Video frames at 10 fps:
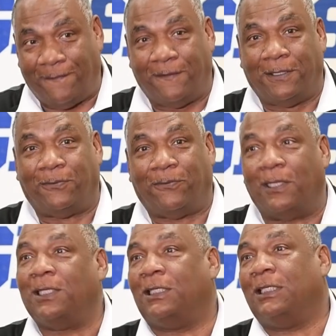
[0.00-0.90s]
feel
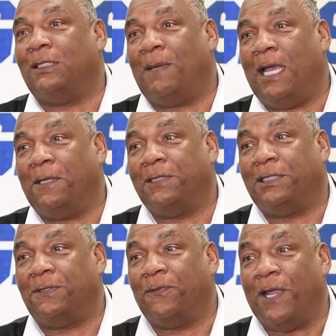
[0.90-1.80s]
really good about
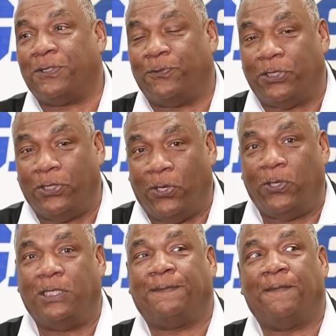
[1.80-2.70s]
and the direction we're
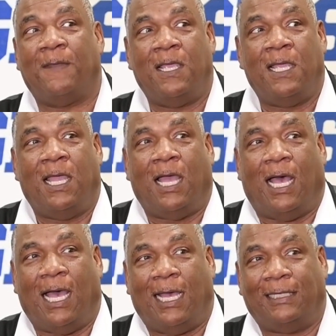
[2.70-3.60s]
going,
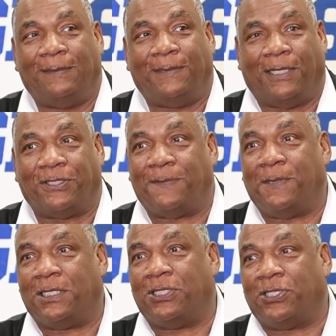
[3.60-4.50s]
because it's
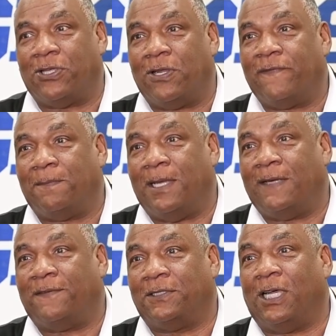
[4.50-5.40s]
been a concern of
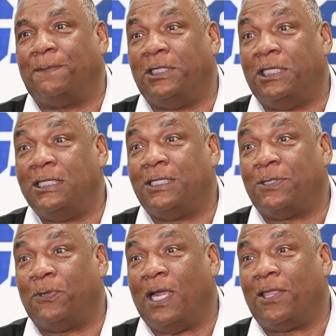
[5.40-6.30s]
mine for a couple of
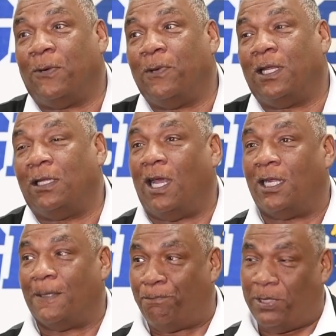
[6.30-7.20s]
years where I thought we had a
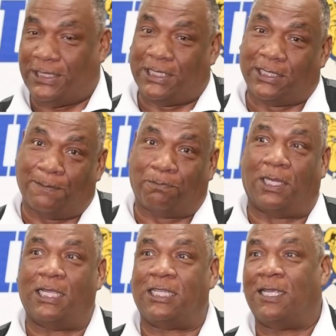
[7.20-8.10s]
lot of pieces in
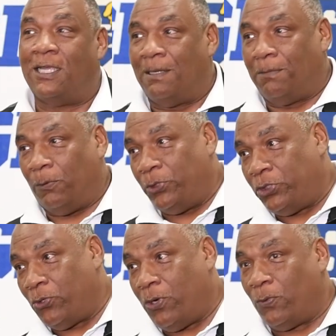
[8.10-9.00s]
place, but we're
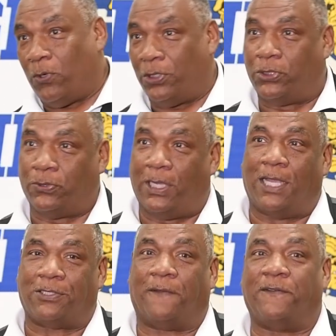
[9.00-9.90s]
short one or two
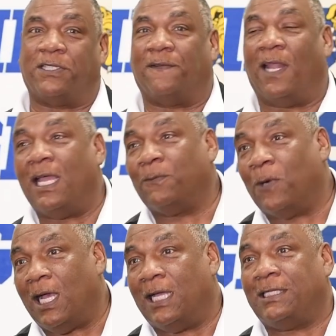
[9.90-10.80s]
guys offensive
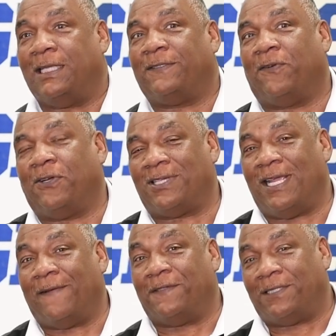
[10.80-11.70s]
line-wise as far as
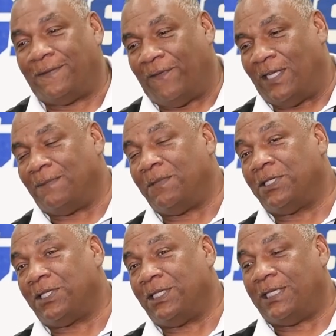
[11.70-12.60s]
effort,
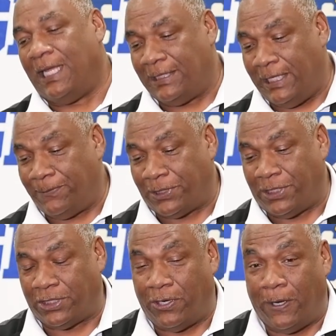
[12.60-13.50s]
fundamentals, and technique was
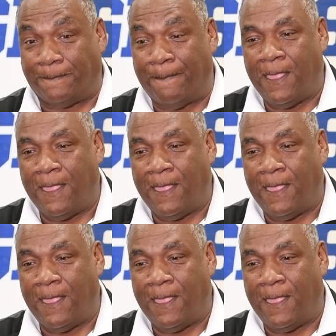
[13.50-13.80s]
concerned.